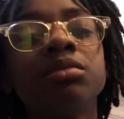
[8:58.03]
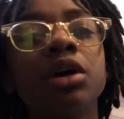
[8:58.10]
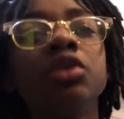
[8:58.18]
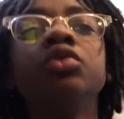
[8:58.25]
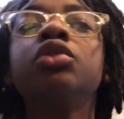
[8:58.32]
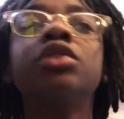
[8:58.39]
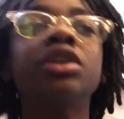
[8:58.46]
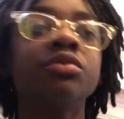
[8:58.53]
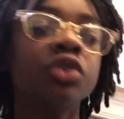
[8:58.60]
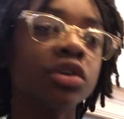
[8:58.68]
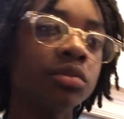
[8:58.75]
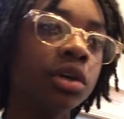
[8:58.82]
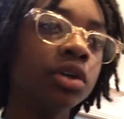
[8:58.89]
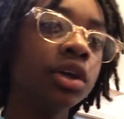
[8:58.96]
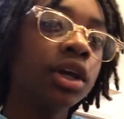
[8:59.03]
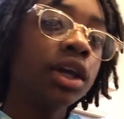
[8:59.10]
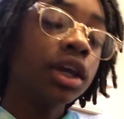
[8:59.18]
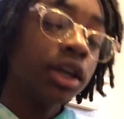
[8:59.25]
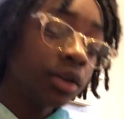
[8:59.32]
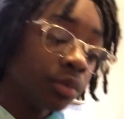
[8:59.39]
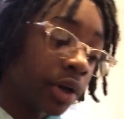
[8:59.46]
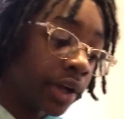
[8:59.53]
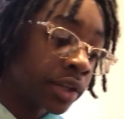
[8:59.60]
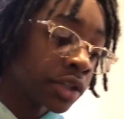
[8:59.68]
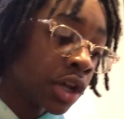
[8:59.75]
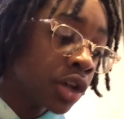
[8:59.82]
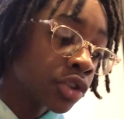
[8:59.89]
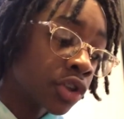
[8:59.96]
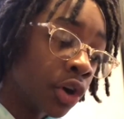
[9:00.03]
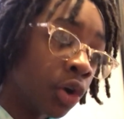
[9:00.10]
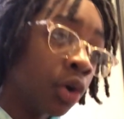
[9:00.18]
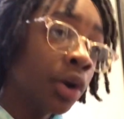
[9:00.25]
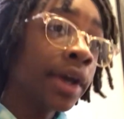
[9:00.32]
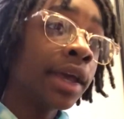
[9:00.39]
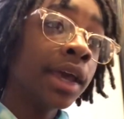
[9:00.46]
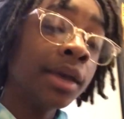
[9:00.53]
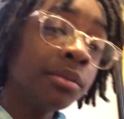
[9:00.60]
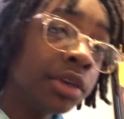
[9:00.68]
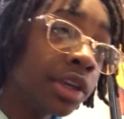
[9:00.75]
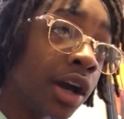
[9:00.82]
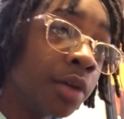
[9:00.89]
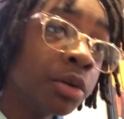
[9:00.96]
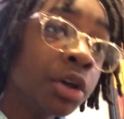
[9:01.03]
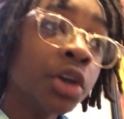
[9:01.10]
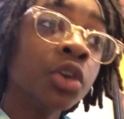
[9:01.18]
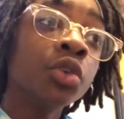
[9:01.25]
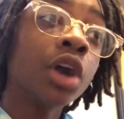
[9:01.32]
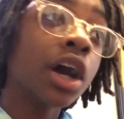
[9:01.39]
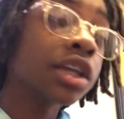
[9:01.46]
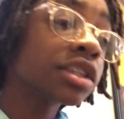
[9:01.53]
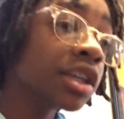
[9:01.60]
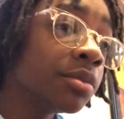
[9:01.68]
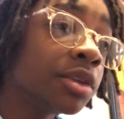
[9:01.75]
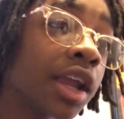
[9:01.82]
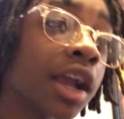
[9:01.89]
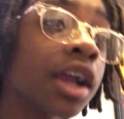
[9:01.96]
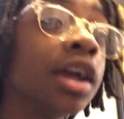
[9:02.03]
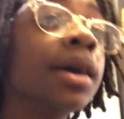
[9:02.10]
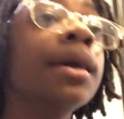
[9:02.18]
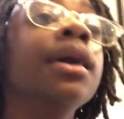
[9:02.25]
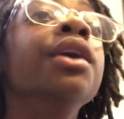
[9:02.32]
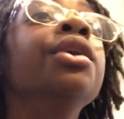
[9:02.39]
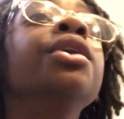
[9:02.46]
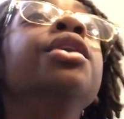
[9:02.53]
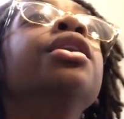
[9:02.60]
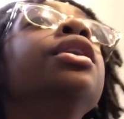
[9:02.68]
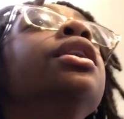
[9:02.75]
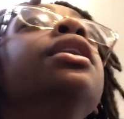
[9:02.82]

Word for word: about, you know what I'm talking about. Anyways, so hit me up. You guys see me there. Uh, uh,